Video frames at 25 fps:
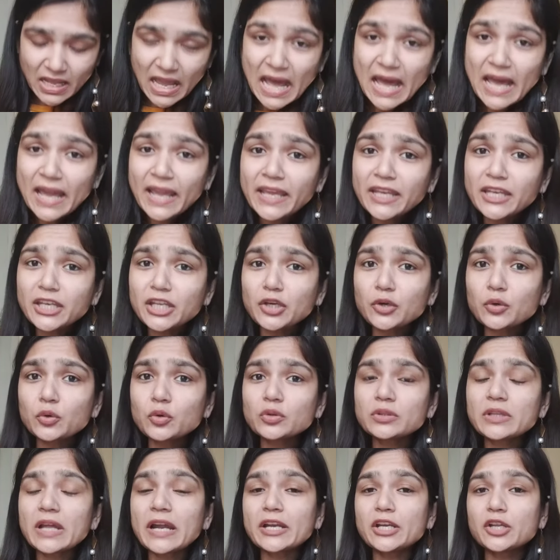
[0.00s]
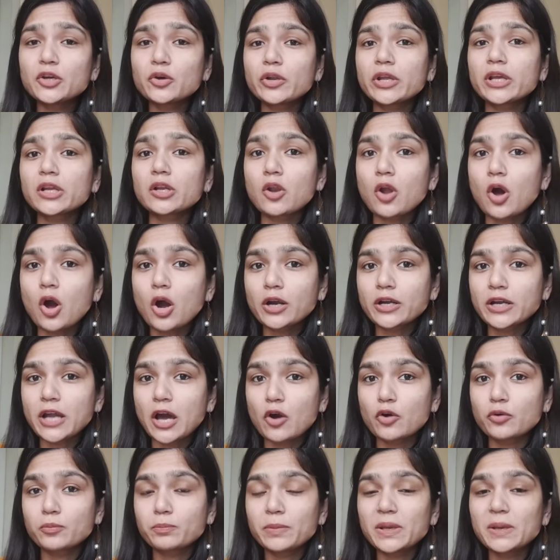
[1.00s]
I knew that during
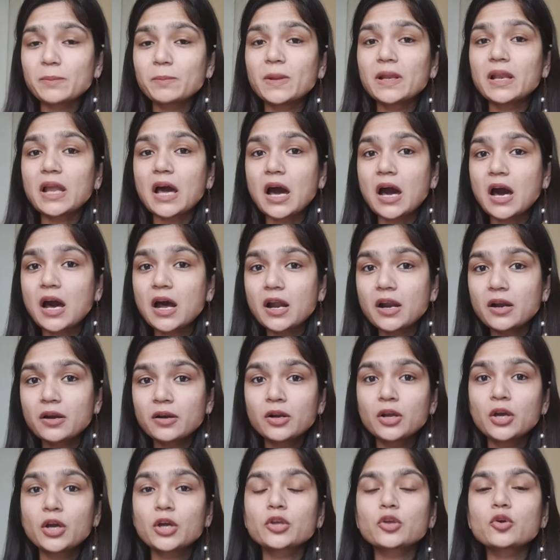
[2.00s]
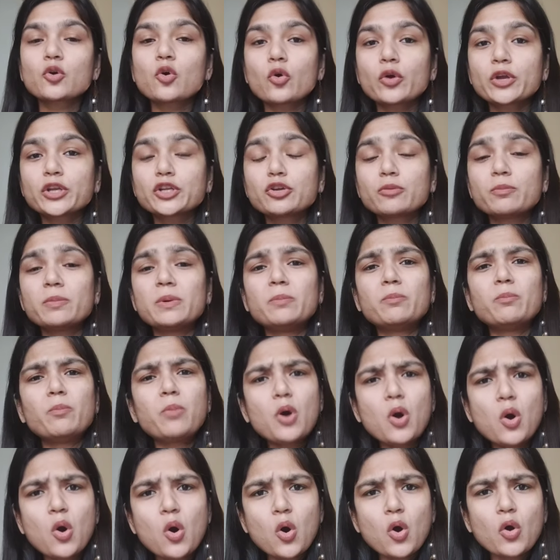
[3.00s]
lockdown, people are going to be
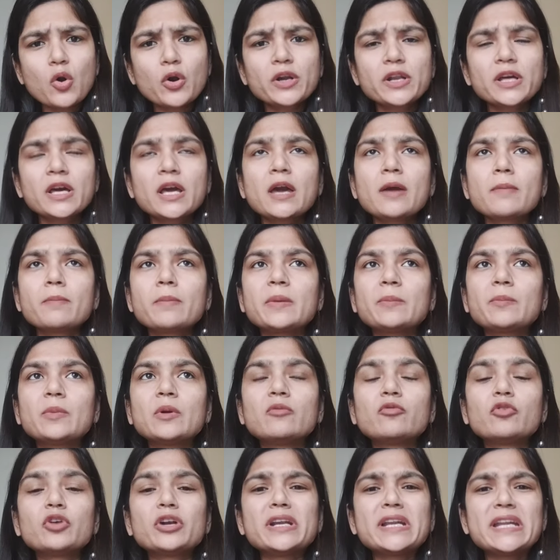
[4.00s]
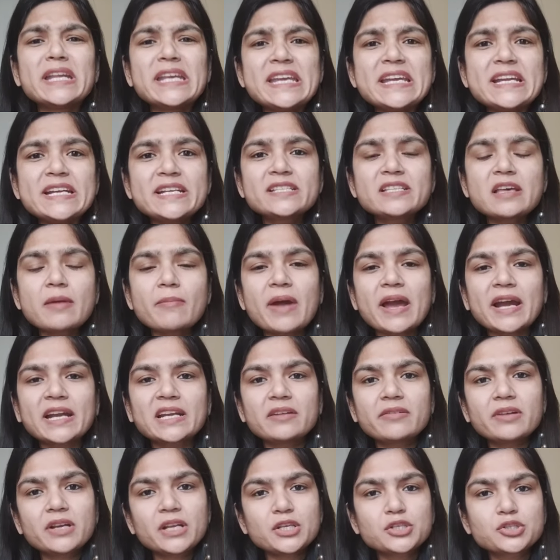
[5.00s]
bored. People would need some
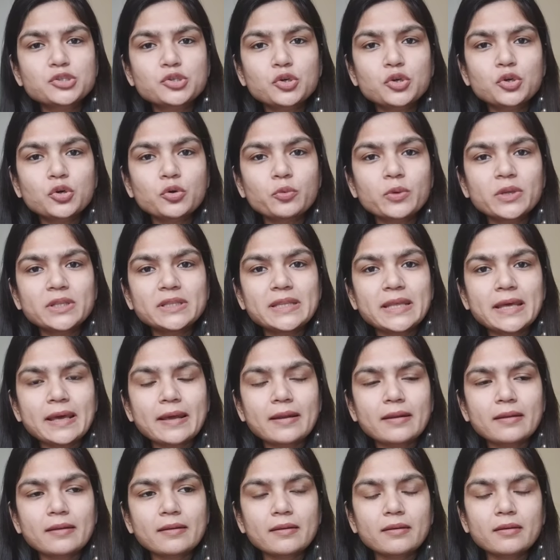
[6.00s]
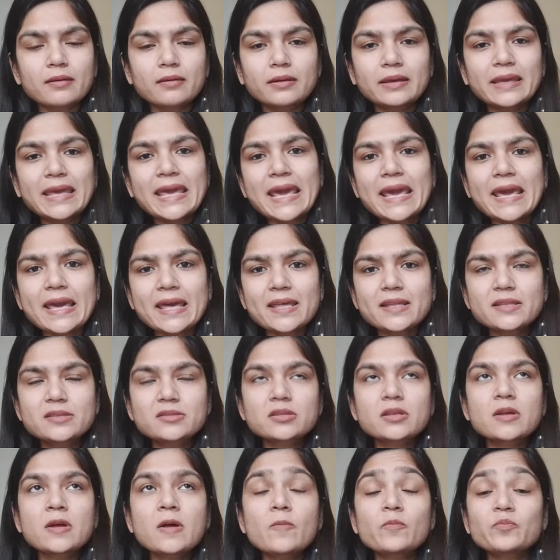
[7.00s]
activities to do with their
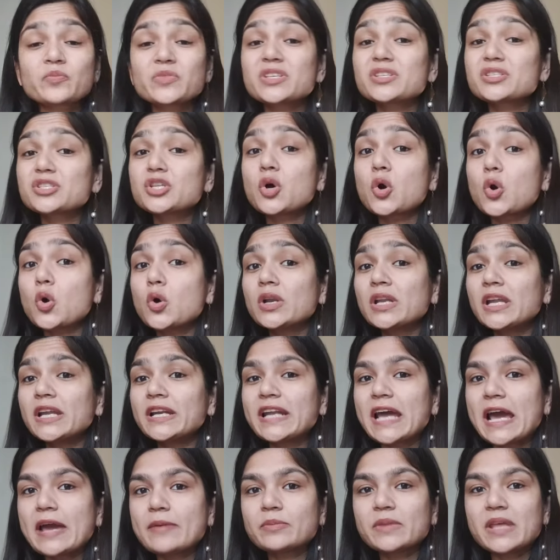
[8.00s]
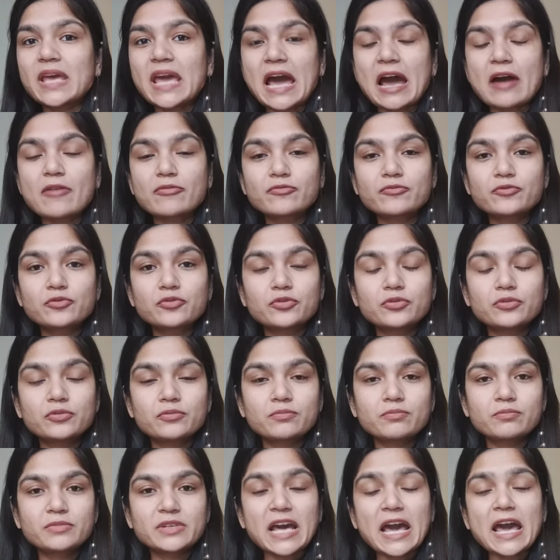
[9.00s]
kids. This is the only time they have
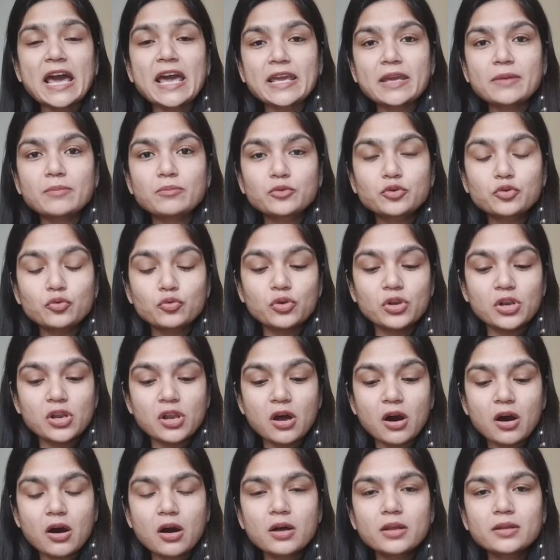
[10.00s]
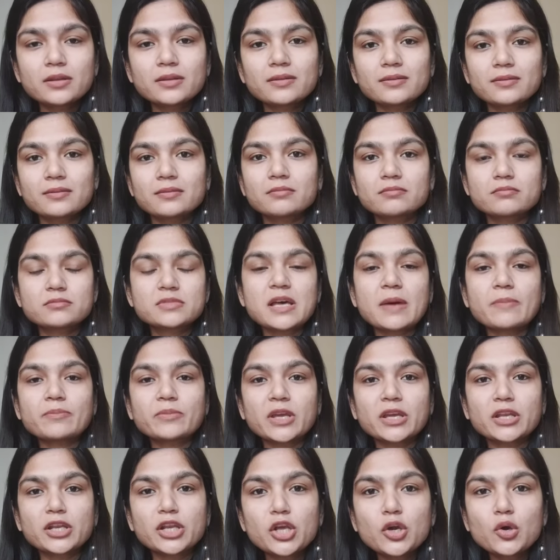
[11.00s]
time to learn
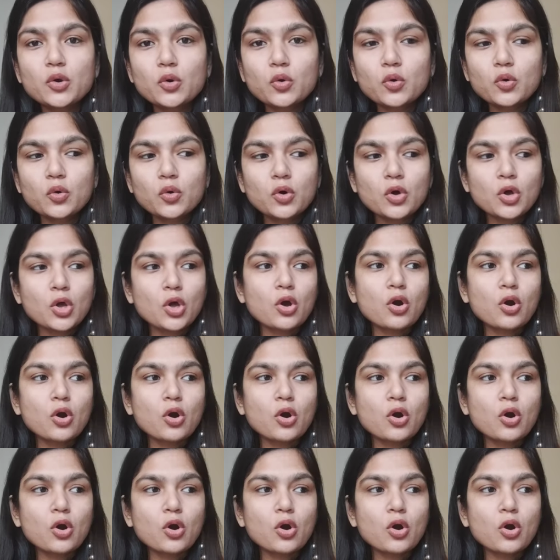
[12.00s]
something new